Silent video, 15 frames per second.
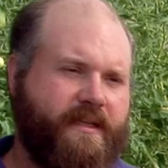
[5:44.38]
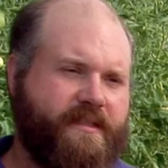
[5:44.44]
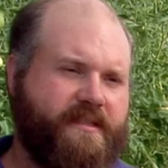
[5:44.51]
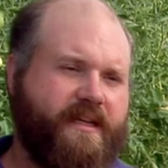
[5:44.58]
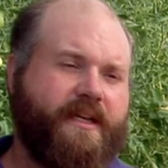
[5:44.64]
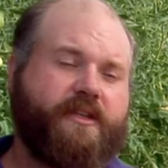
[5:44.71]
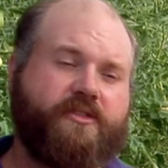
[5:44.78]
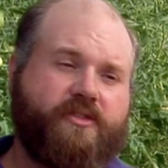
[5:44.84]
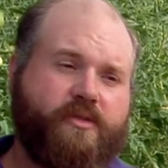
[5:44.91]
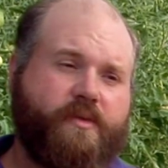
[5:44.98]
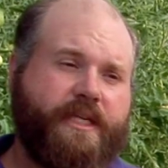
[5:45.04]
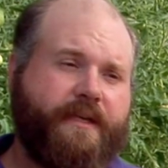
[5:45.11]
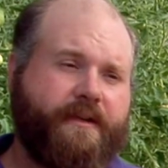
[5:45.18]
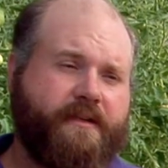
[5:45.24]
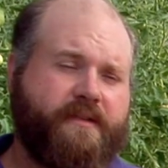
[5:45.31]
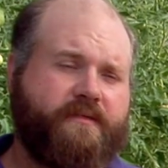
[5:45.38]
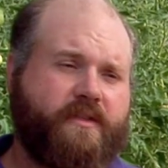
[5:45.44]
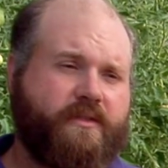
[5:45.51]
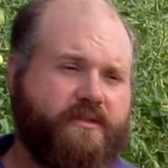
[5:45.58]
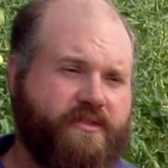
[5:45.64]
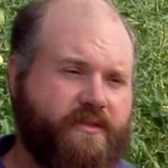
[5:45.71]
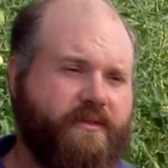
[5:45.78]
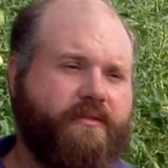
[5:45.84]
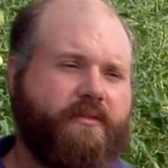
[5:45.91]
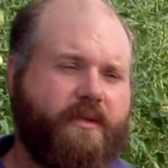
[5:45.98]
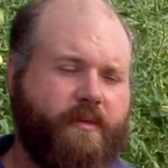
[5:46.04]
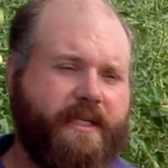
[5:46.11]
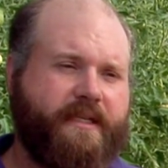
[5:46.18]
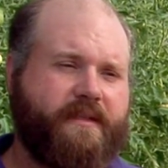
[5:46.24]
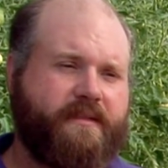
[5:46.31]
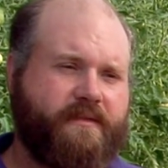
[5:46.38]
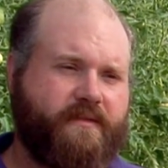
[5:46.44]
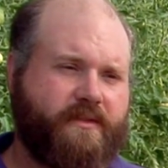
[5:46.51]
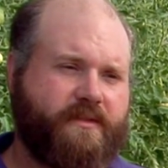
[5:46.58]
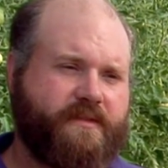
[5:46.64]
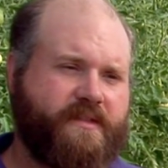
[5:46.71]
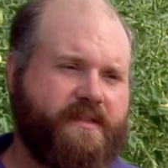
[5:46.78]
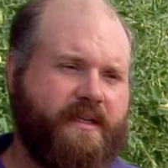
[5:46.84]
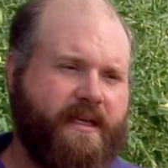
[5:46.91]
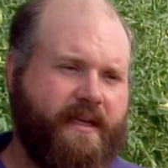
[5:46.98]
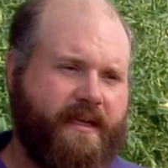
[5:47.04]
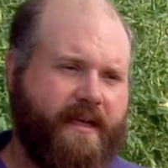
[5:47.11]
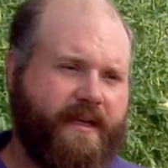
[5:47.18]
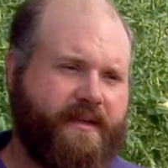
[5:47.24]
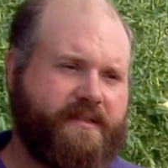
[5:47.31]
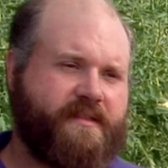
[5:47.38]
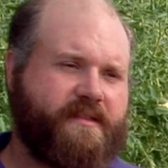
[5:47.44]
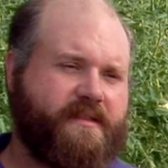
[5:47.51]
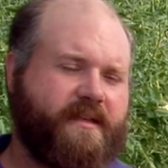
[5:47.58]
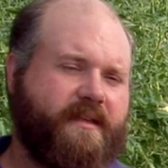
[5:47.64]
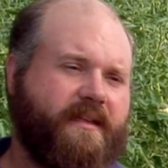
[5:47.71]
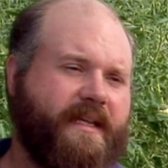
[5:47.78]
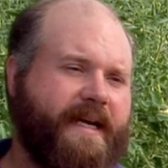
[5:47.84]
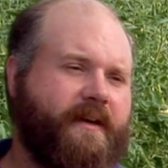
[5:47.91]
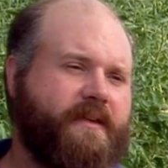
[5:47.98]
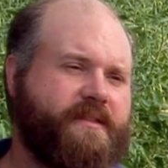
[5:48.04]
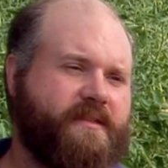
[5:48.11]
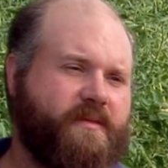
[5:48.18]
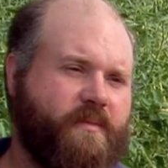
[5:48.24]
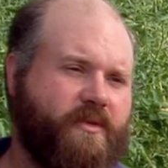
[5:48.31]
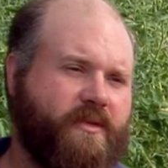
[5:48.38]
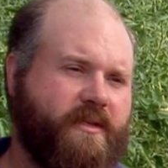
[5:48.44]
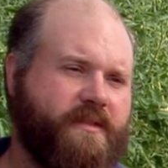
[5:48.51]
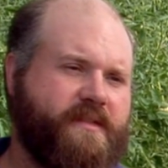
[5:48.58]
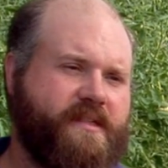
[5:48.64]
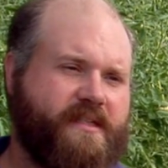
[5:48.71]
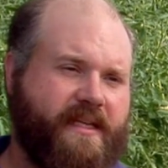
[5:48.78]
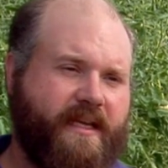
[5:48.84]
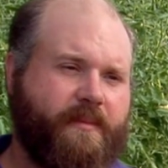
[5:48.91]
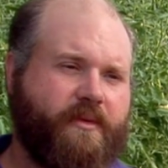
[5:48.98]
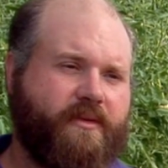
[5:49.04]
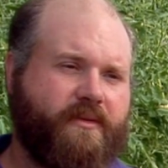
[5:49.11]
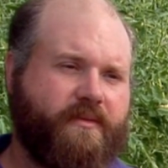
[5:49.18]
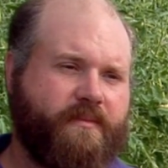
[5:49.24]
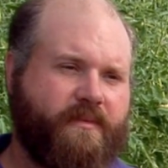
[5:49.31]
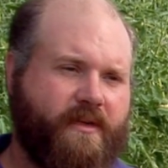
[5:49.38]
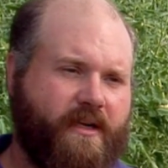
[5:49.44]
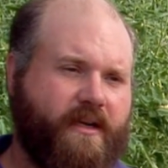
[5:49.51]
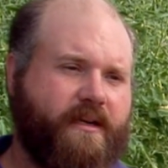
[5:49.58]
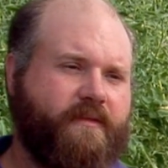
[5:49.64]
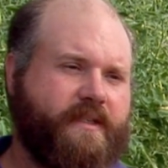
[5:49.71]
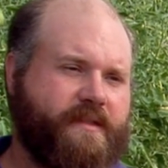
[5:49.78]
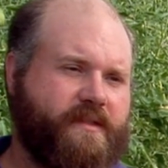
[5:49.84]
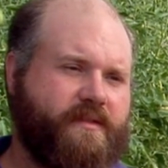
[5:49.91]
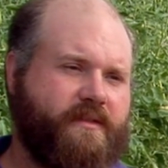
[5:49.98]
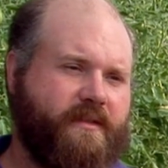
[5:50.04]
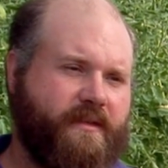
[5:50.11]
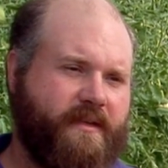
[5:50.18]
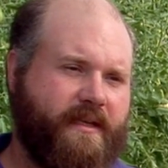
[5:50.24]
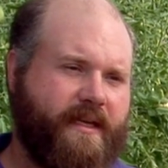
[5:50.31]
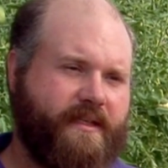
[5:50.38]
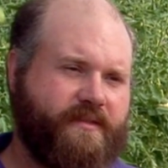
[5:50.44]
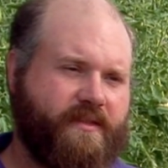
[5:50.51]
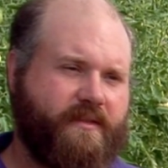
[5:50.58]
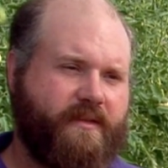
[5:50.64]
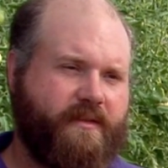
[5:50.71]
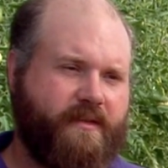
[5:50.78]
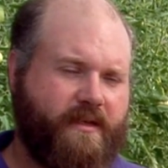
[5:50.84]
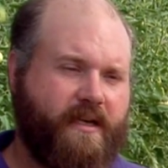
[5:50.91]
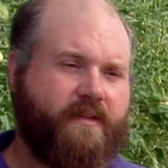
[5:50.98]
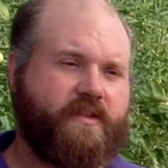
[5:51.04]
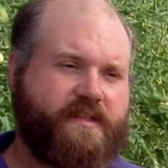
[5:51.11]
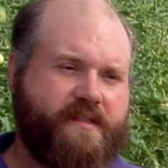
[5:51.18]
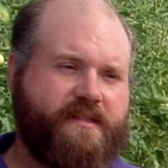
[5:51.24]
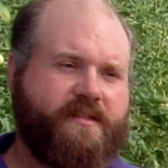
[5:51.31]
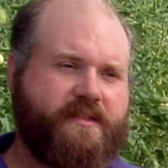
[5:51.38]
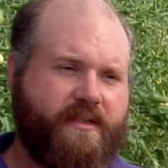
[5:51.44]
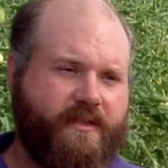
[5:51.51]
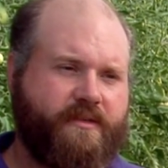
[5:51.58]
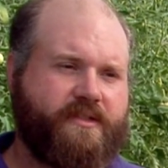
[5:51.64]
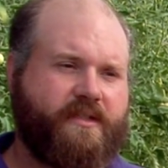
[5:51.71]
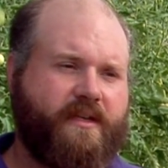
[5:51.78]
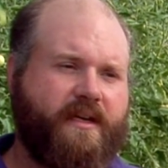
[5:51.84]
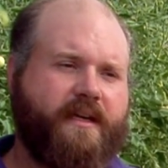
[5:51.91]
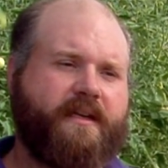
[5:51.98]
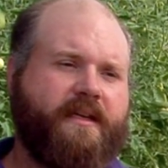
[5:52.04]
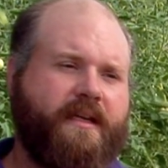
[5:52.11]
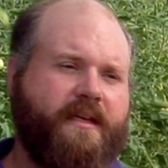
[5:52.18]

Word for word: say at 2-week intervals or 3-week intervals, and this is going to allow us a more stable harvest as the harvest season goes on